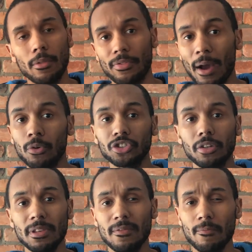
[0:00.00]
that one's
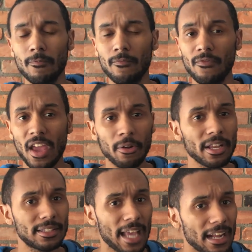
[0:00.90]
gonna be
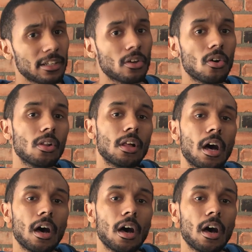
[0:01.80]
very technical